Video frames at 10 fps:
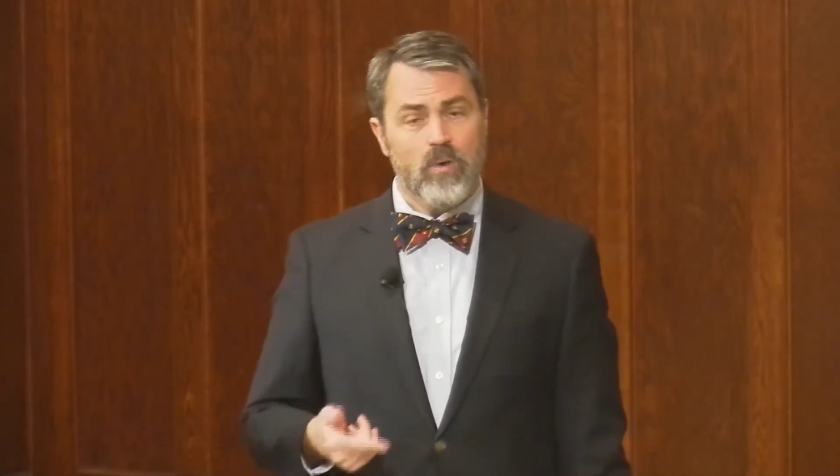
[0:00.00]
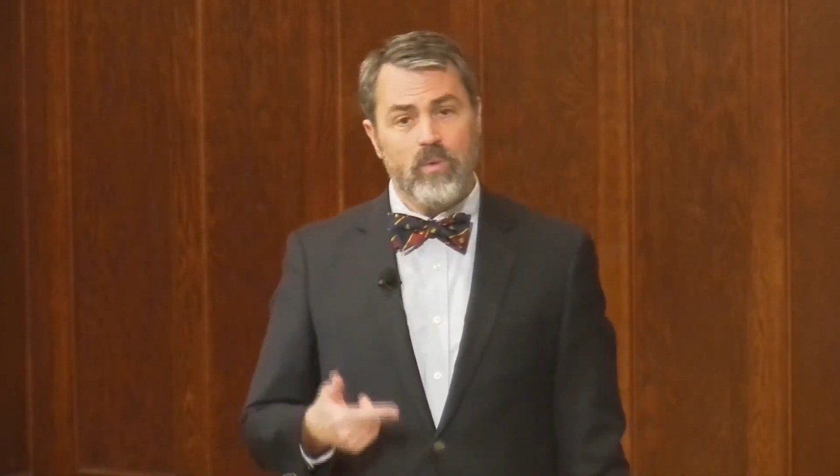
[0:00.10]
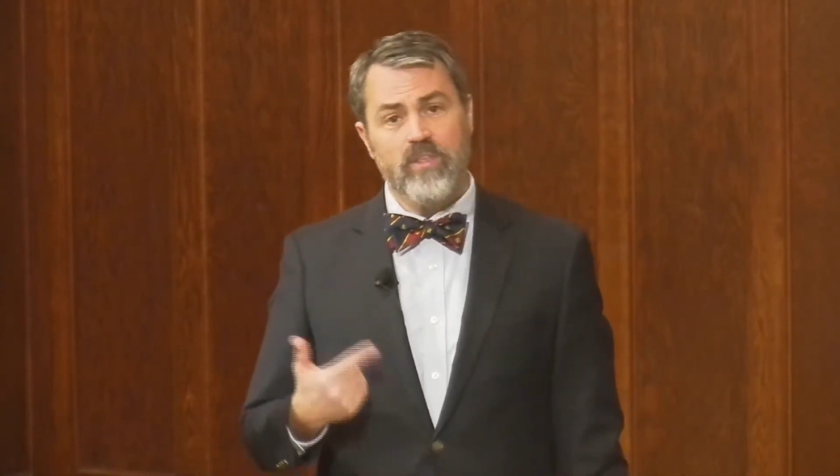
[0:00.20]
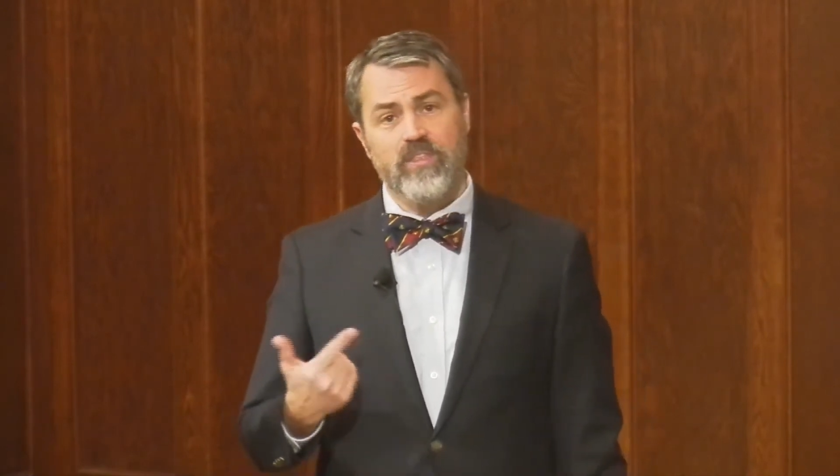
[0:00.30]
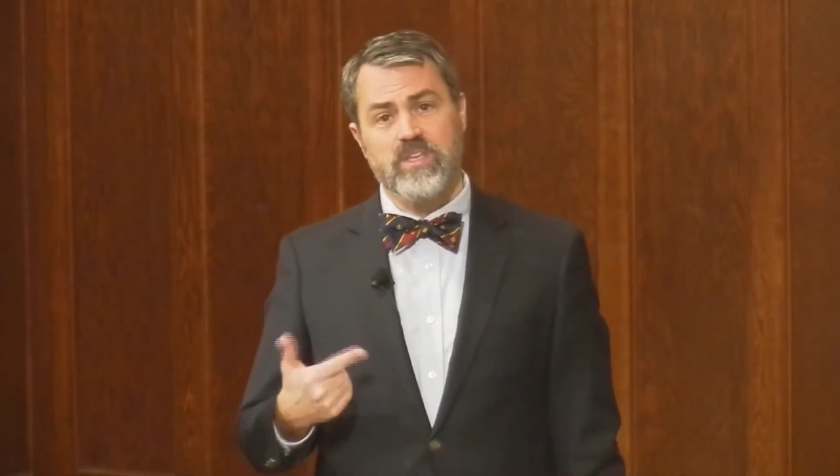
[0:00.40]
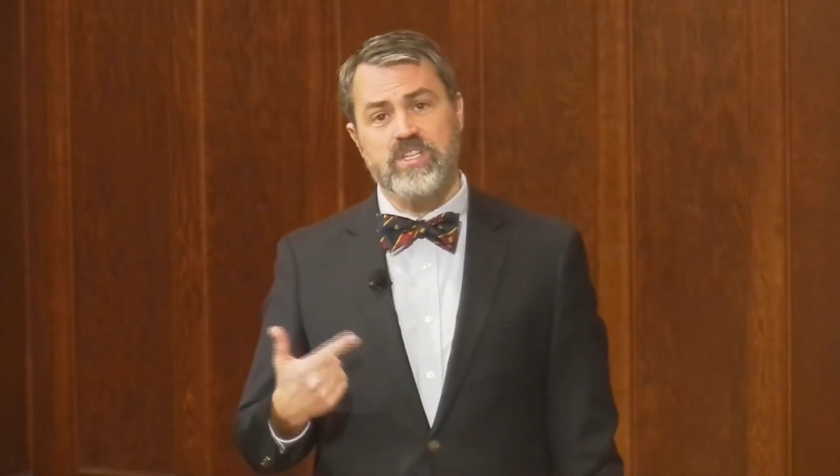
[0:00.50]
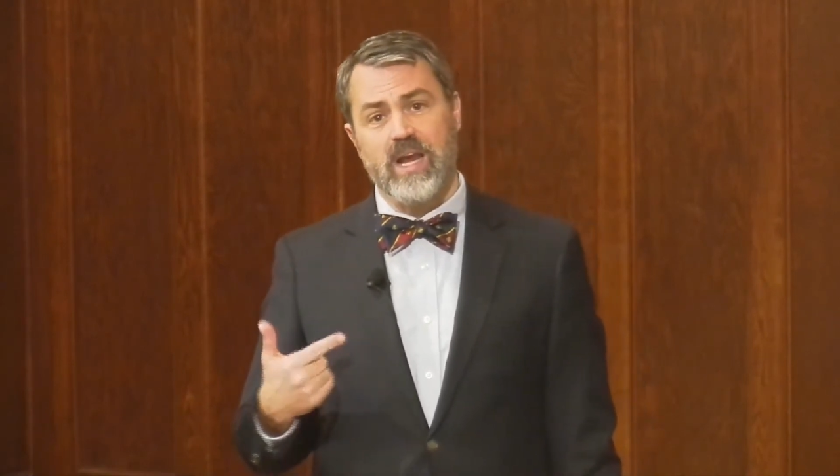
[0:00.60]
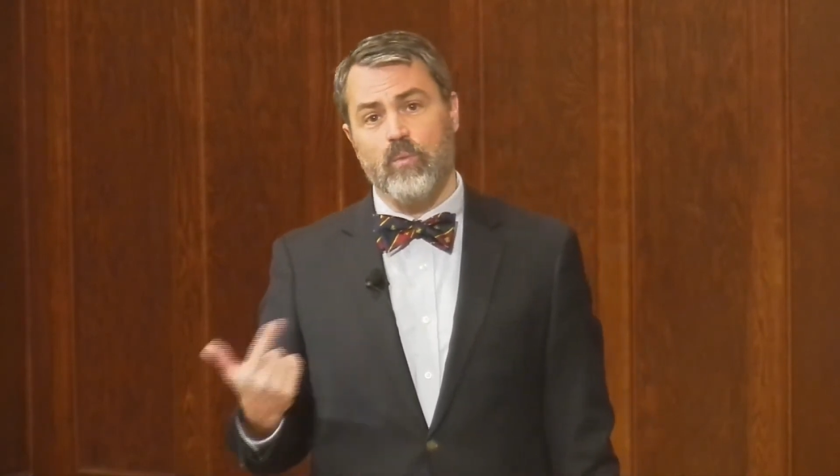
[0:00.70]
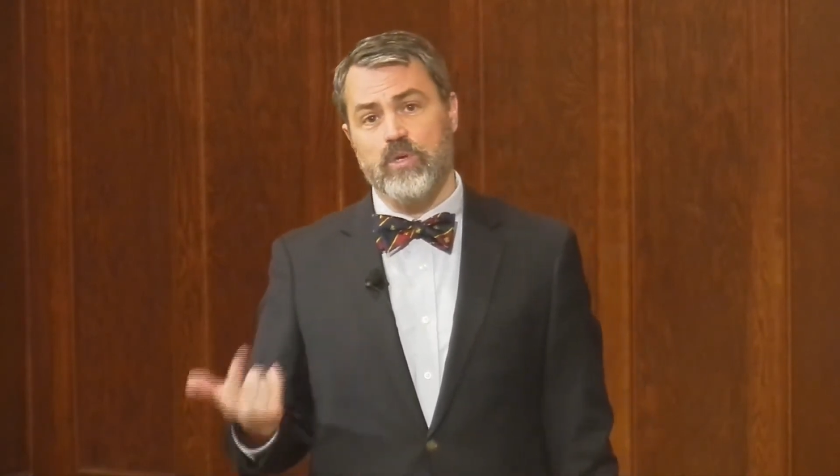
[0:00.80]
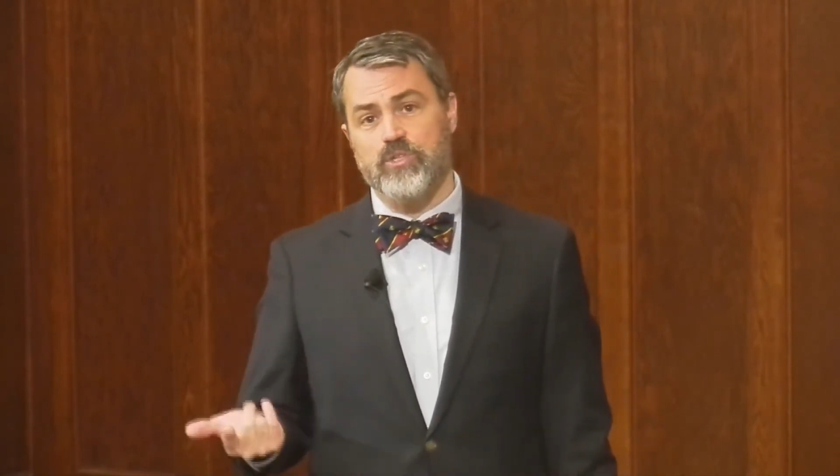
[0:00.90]
one of the things that
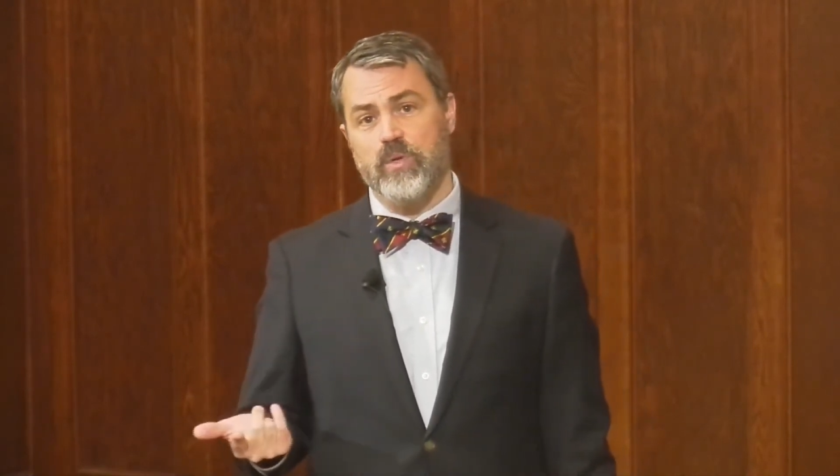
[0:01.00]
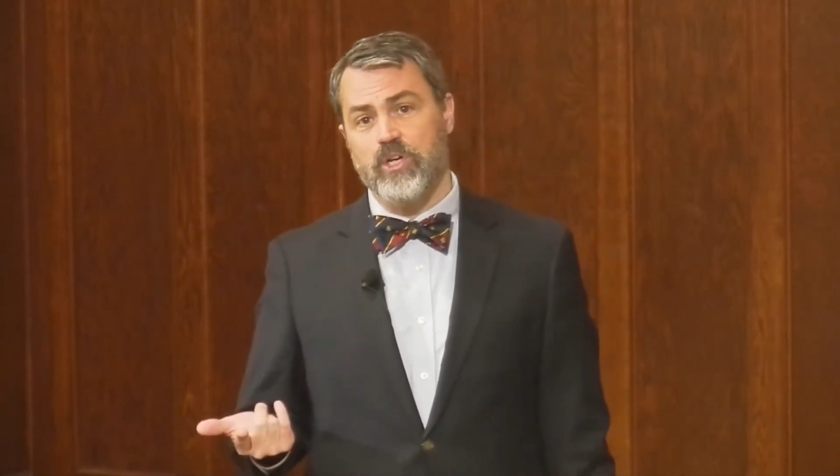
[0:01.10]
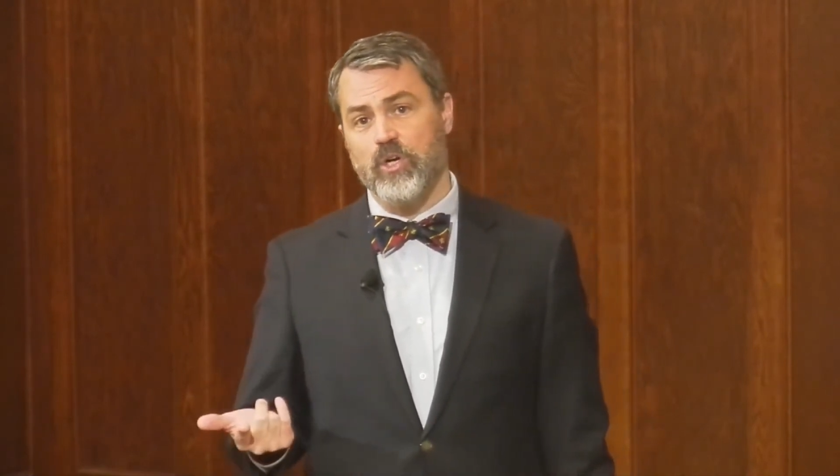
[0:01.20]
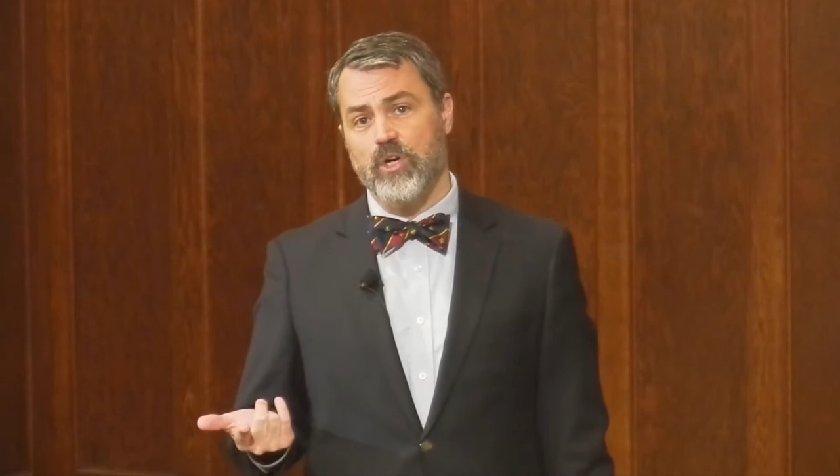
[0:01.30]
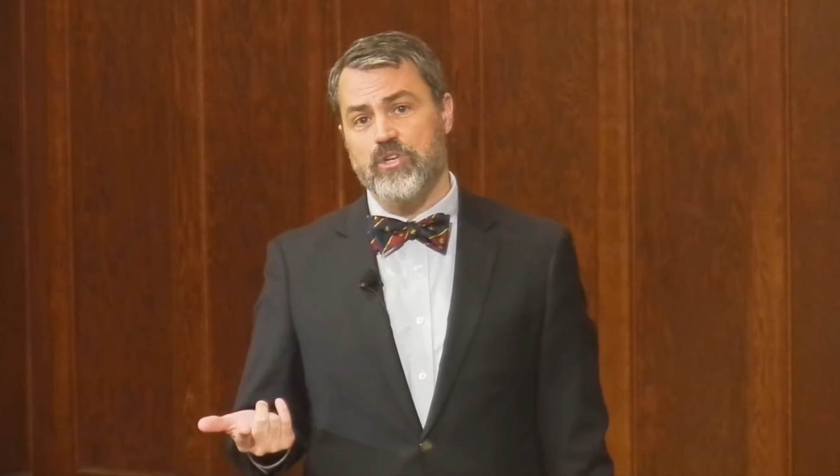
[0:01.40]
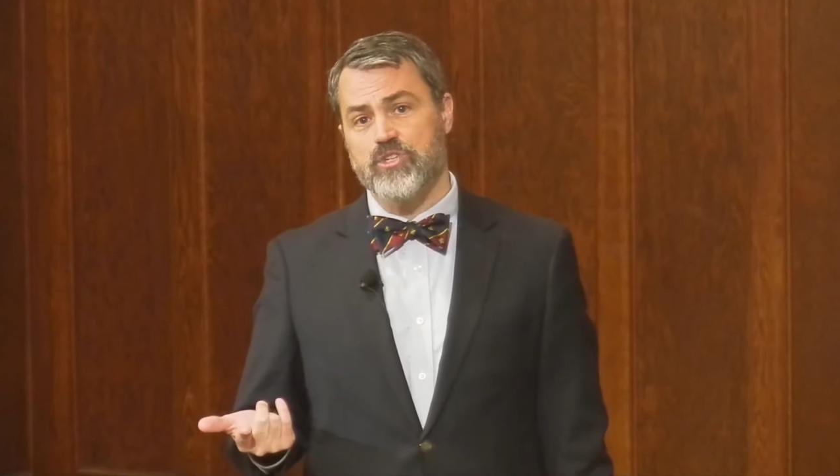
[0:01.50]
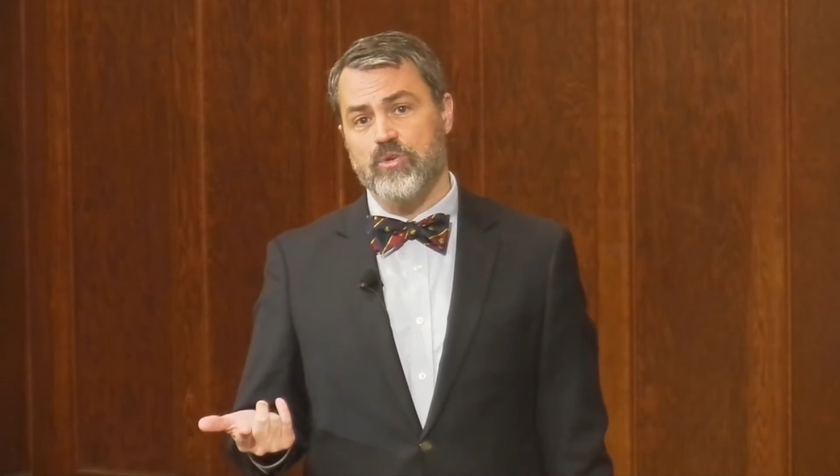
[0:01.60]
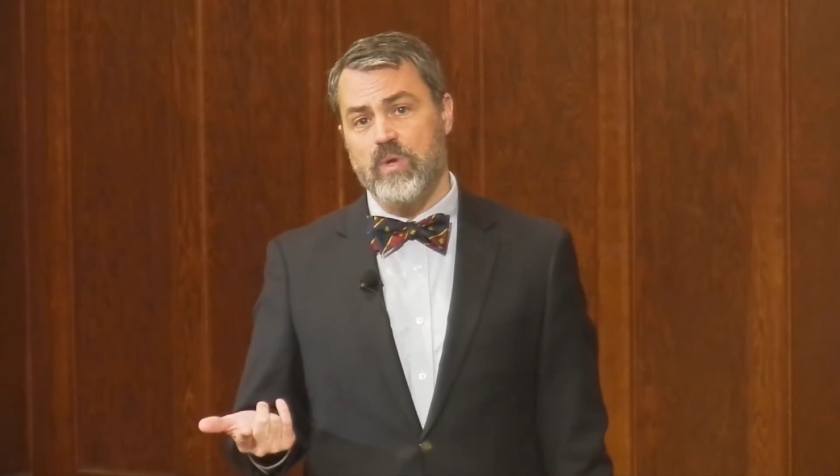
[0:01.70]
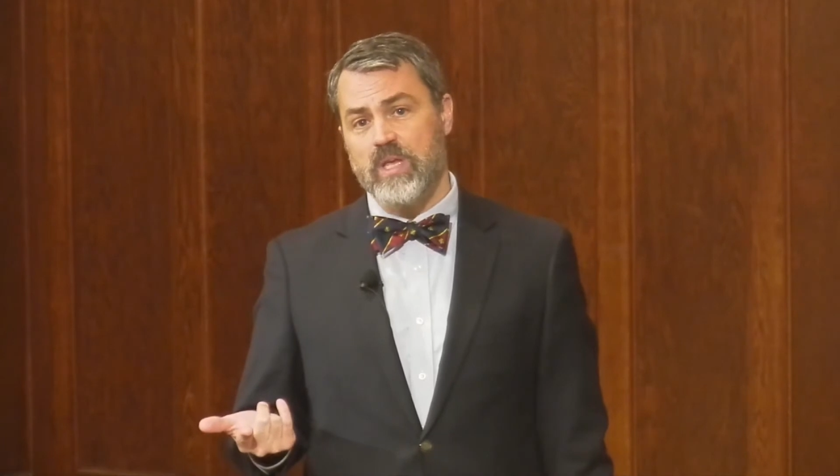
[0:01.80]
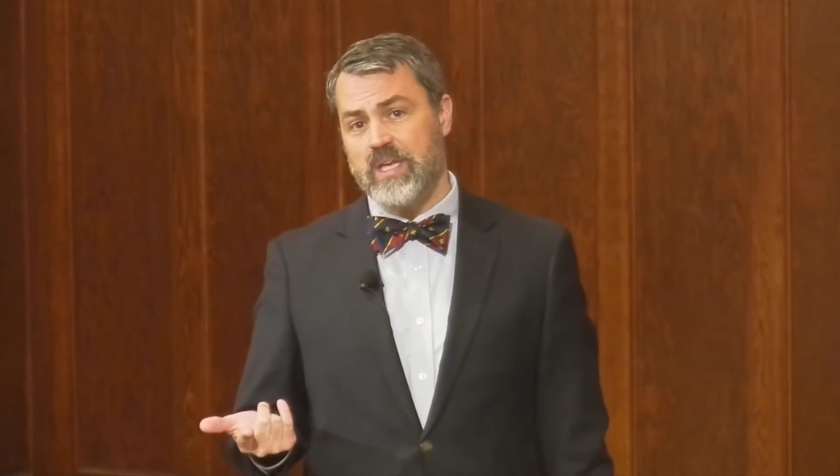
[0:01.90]
I want to encourage
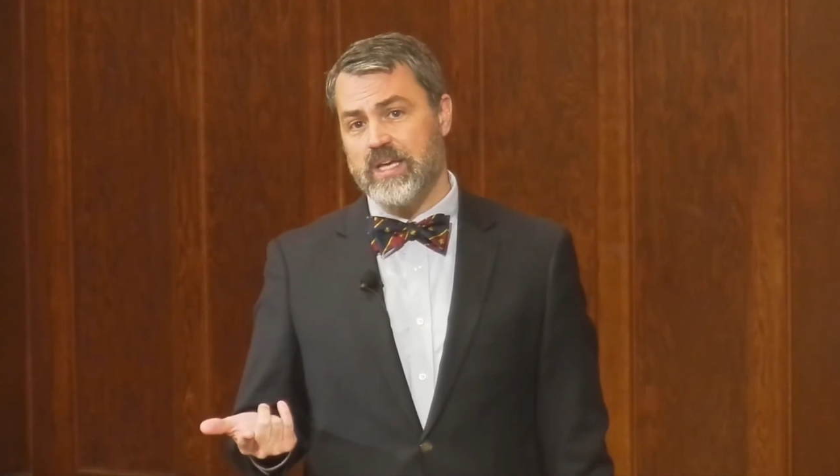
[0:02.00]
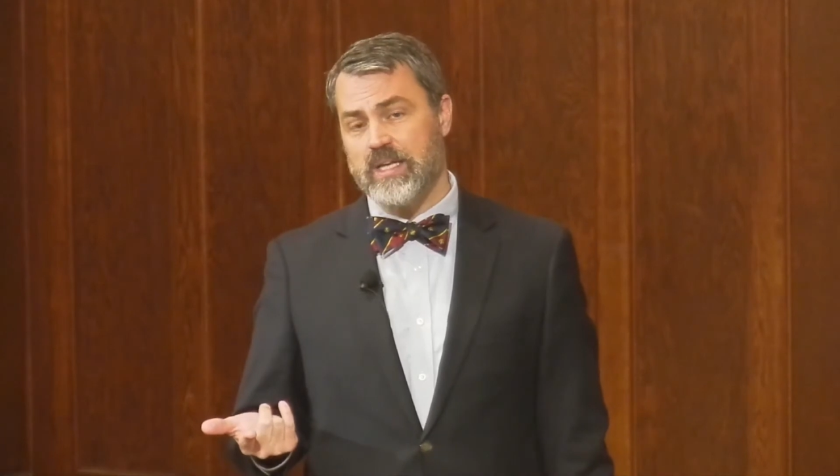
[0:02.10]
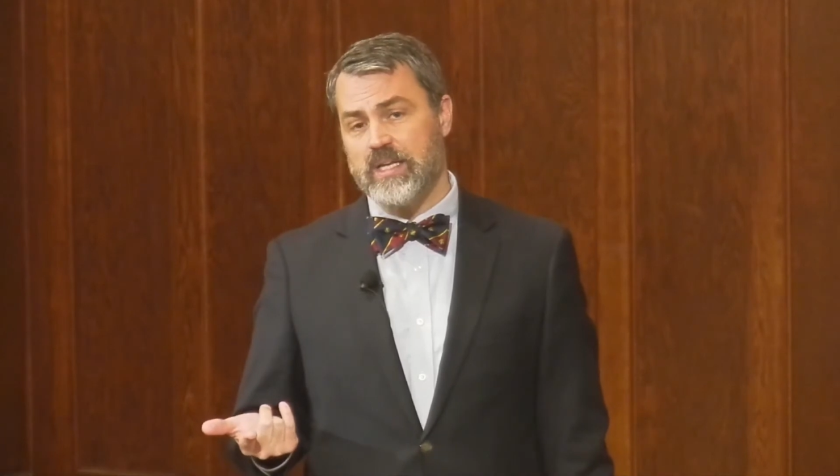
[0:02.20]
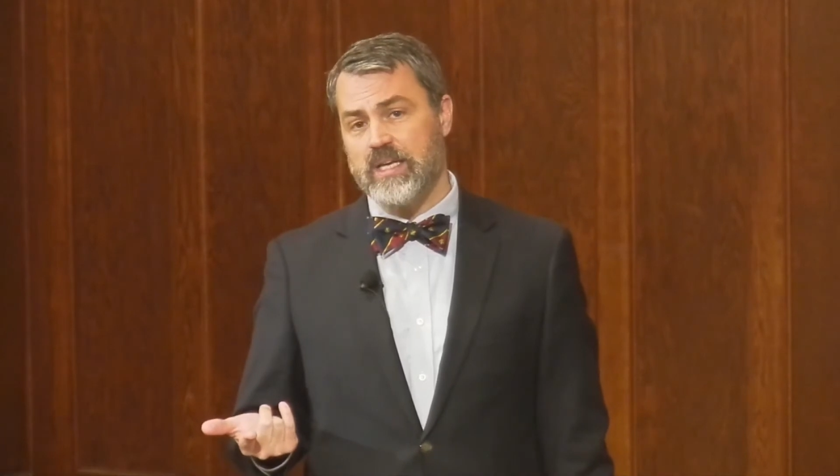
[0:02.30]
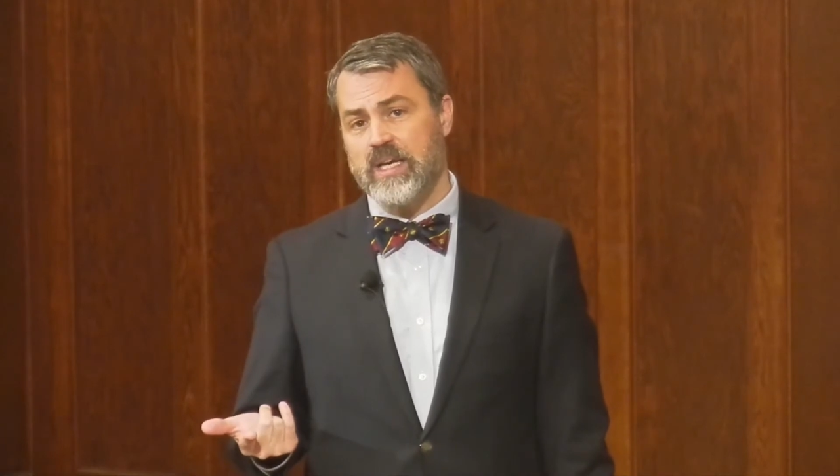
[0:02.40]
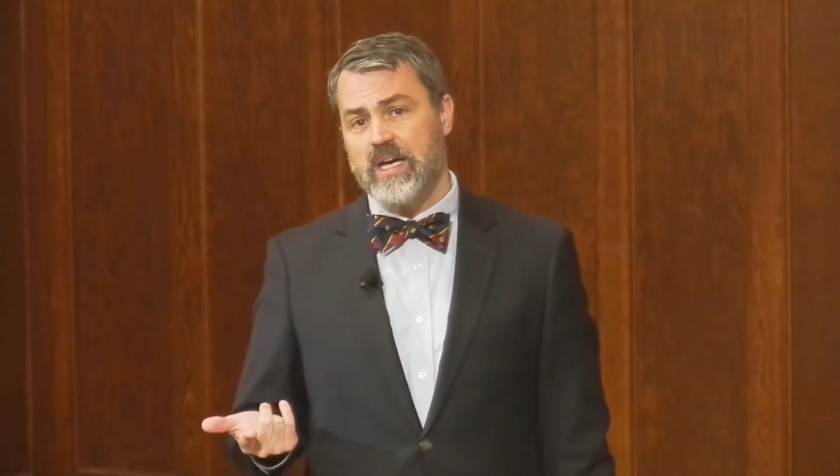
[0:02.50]
you in